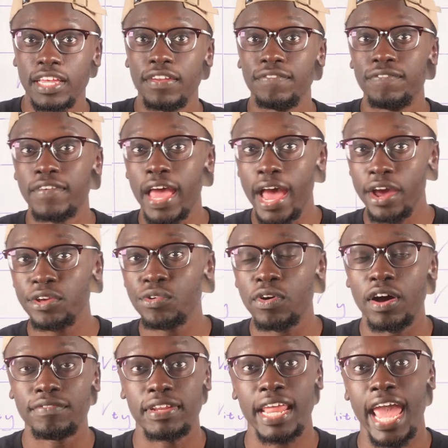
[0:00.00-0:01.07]
in value
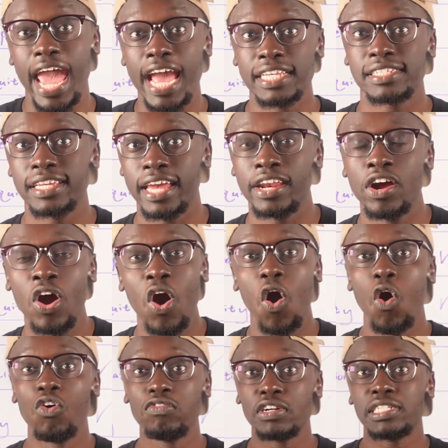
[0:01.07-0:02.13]
of an asset
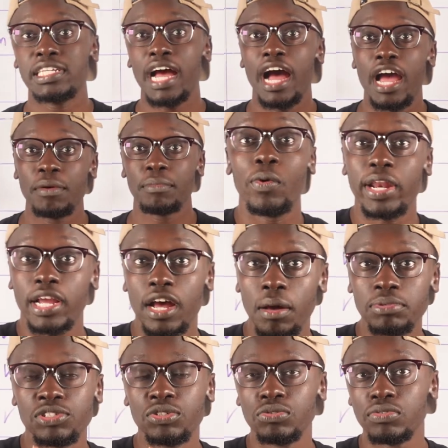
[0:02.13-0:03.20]
over time. When it
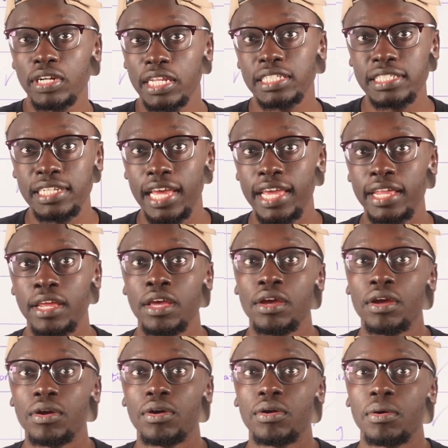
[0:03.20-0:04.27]
comes to real estate,
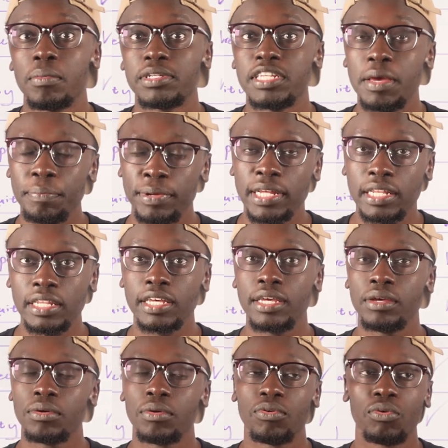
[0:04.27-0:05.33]

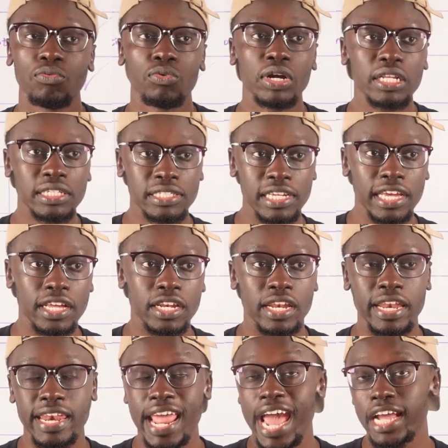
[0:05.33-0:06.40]
typically real estate
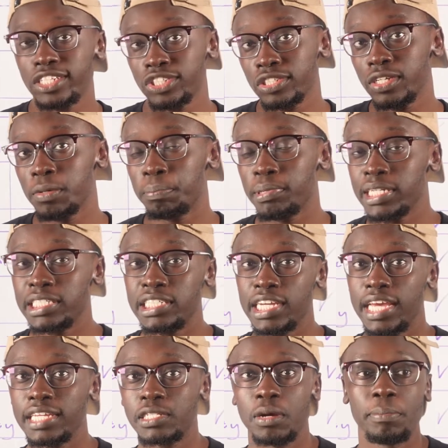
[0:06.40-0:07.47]
naturally
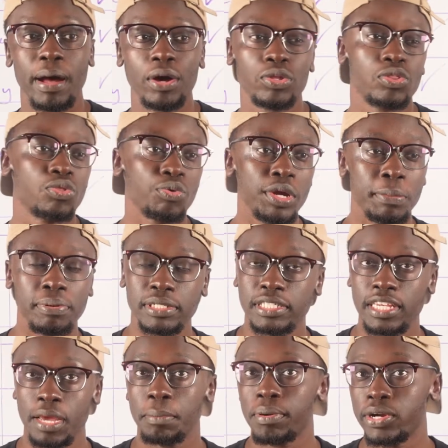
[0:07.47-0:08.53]
appreciates about
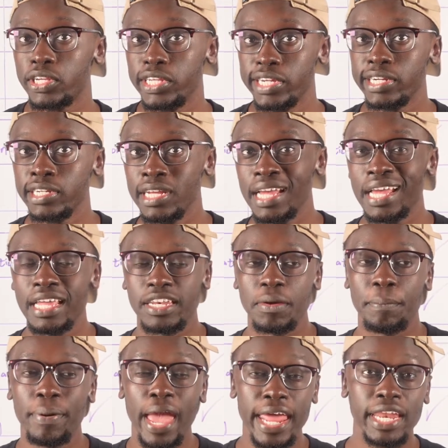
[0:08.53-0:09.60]
3% per year,
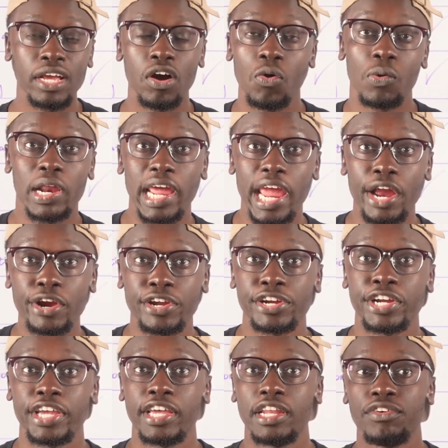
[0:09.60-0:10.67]
depending on what area
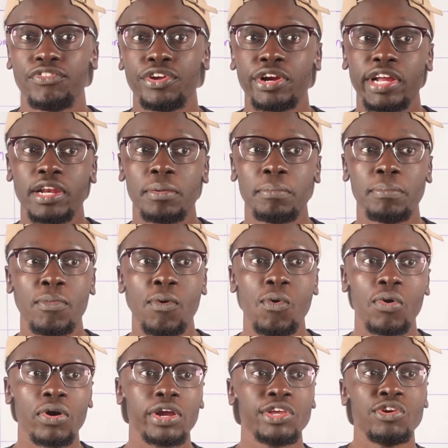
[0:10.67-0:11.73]
you're in. If you're in a
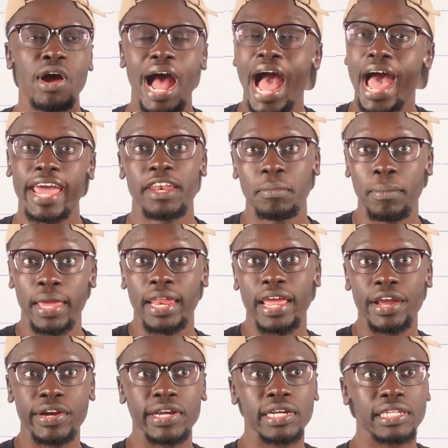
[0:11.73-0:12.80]
more, high demand
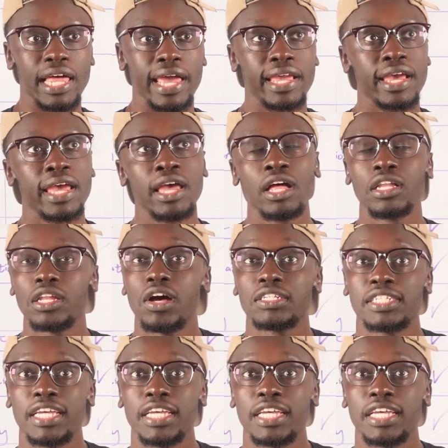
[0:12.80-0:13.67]
area like Los